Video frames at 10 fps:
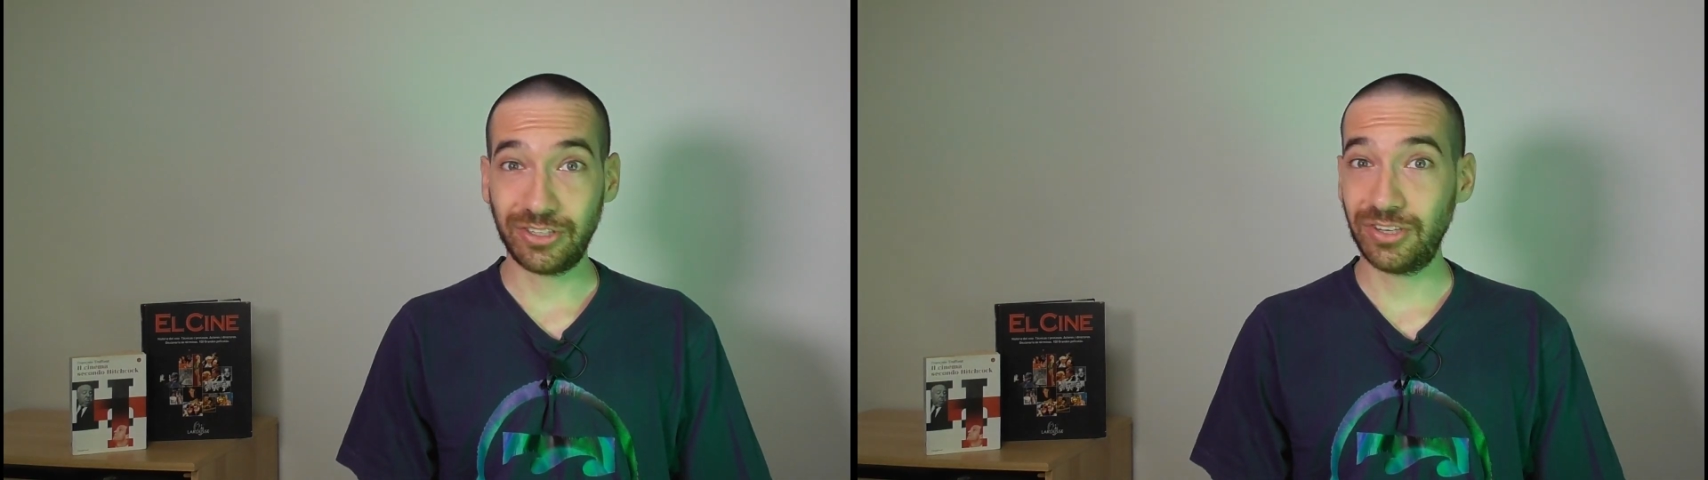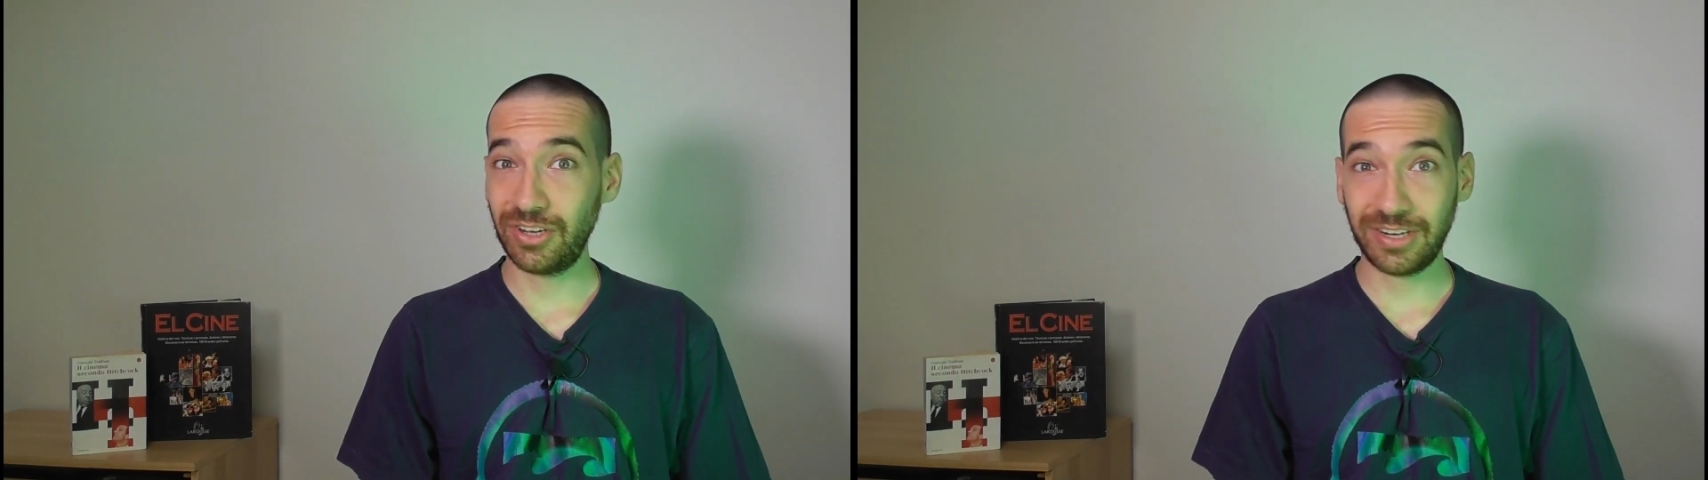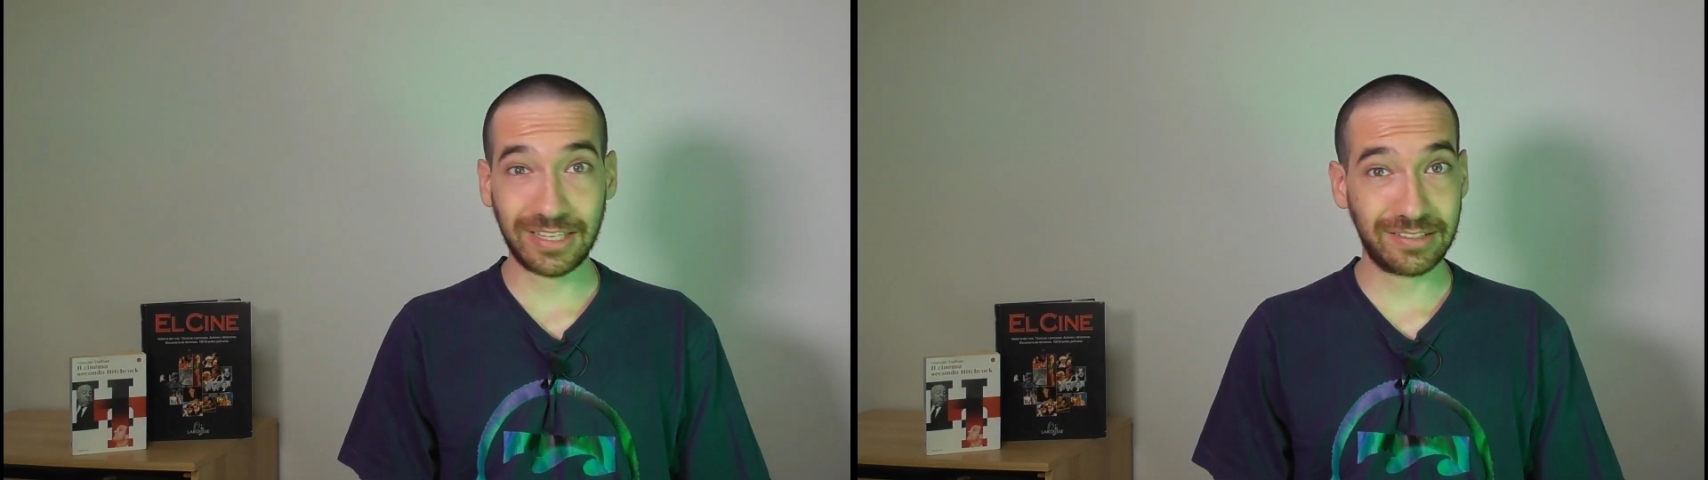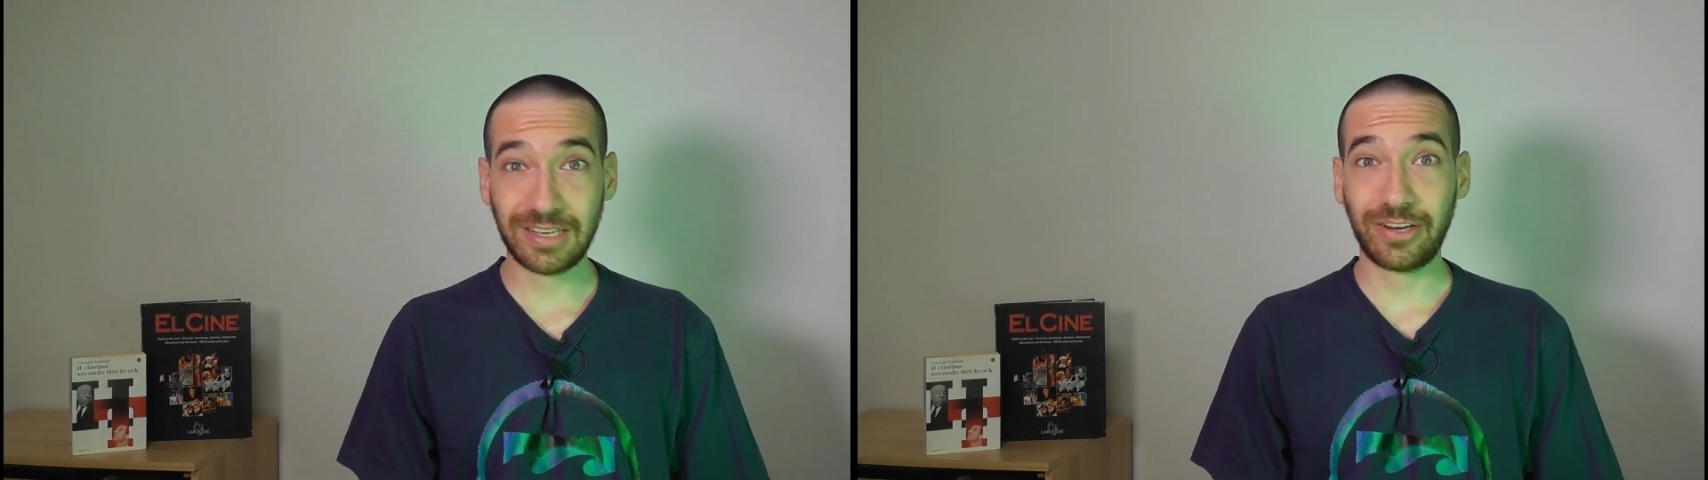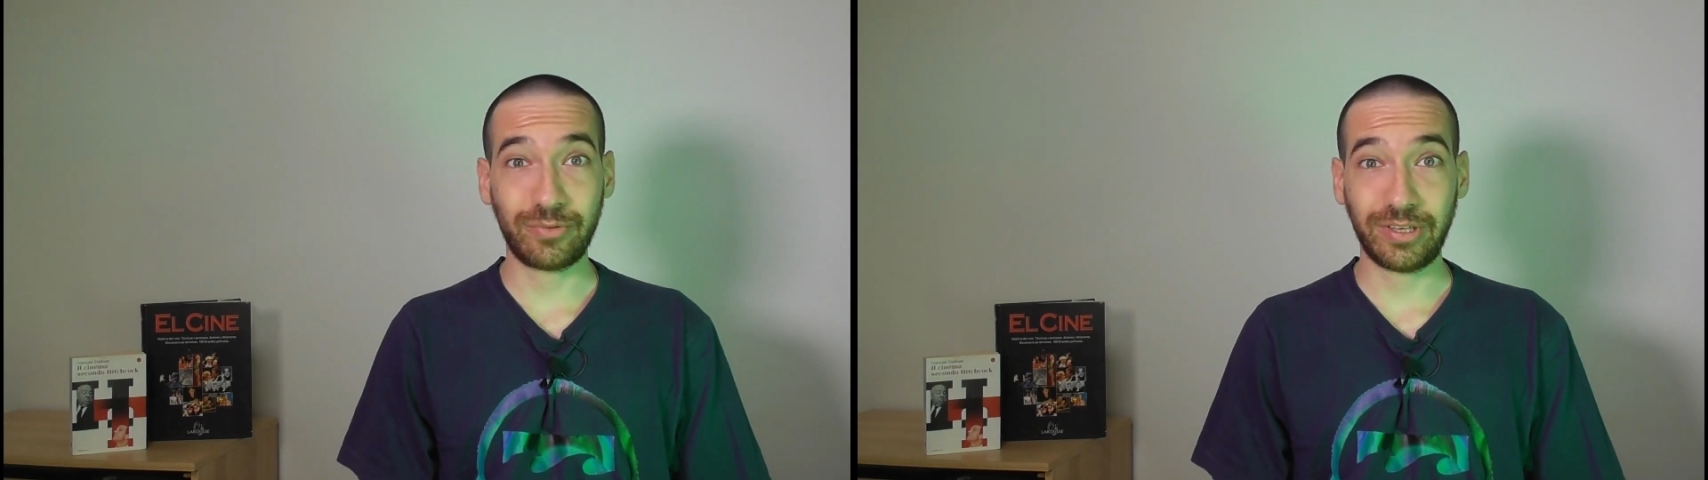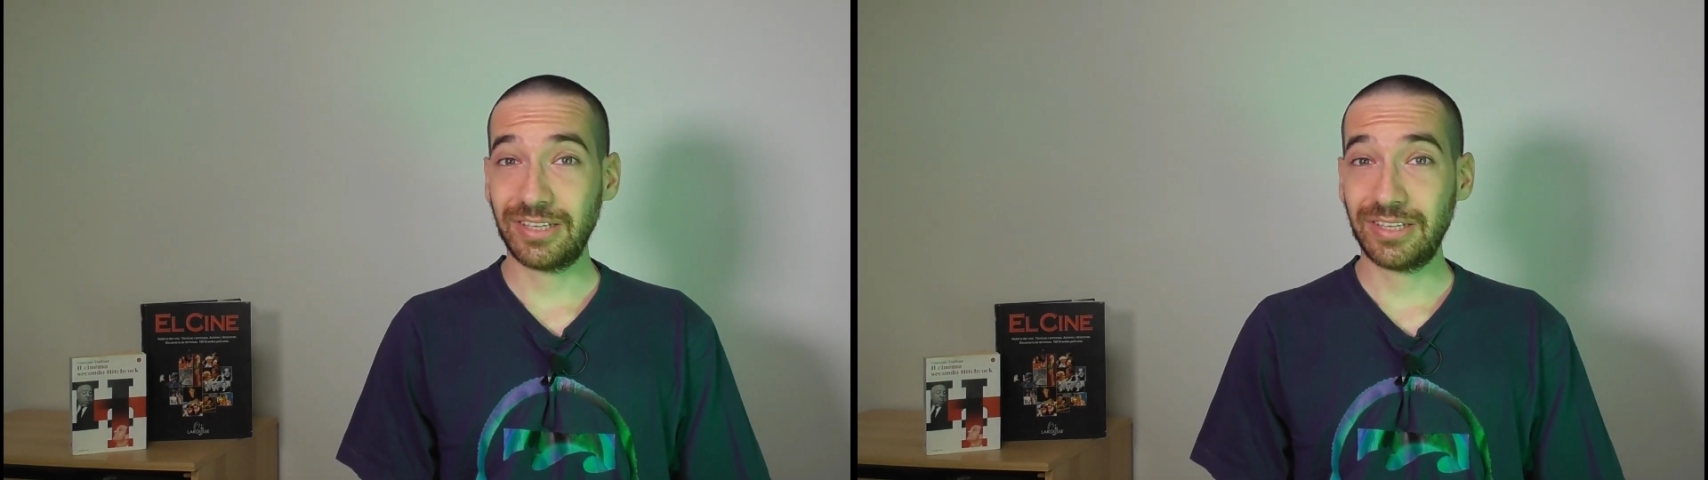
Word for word: not a diary.